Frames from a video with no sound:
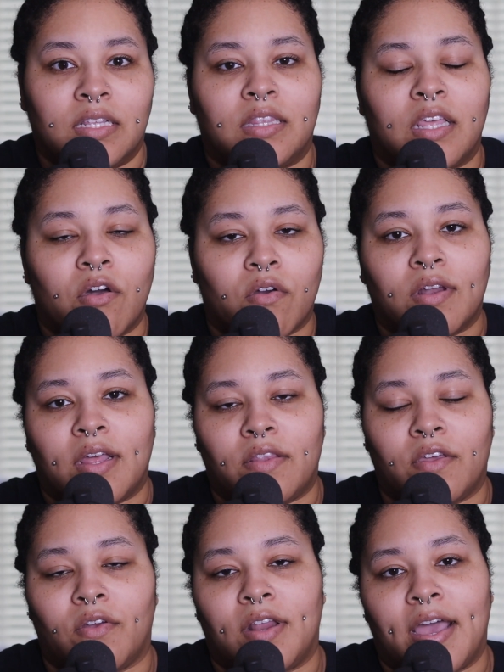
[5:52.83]
They're
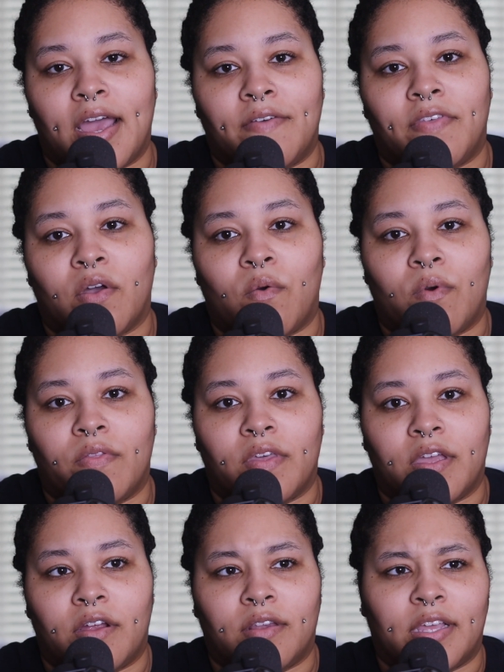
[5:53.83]
gonna have that on there.